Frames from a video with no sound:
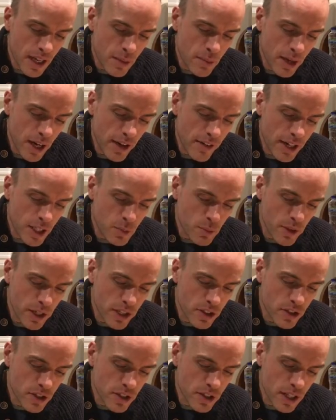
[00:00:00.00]
and Maharaj
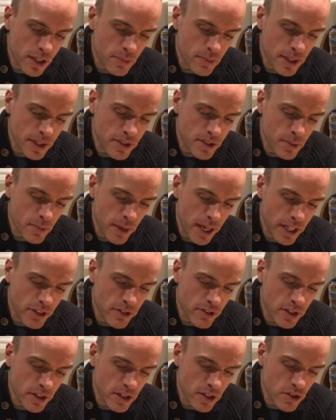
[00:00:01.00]
Parikshit admits the
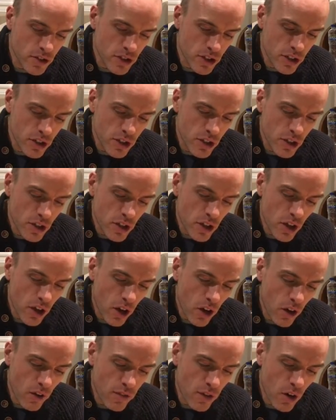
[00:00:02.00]
patronage
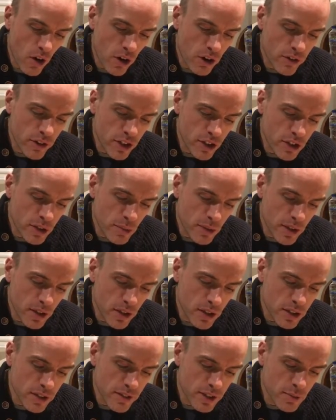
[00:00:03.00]
of Lord Krishna
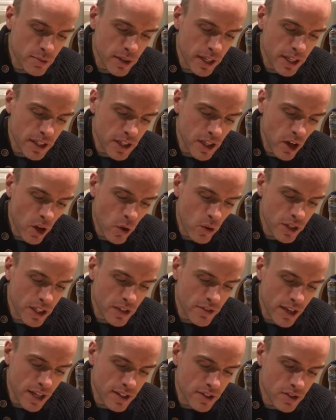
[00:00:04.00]
because of his being the only
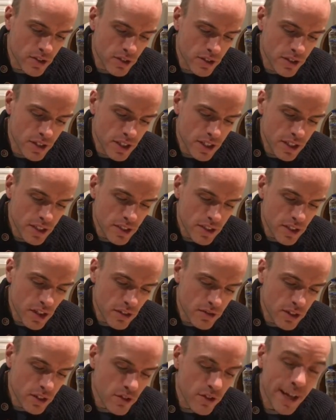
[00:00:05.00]
grandson
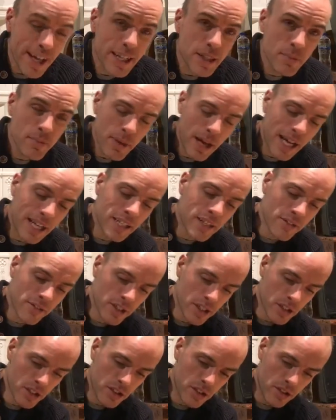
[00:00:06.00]
of the great
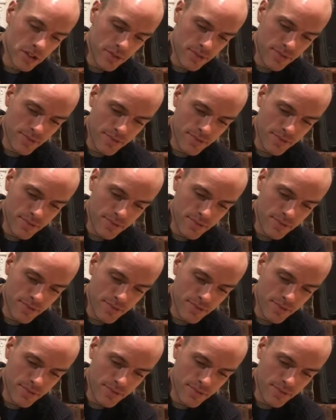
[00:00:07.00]
Pandavas.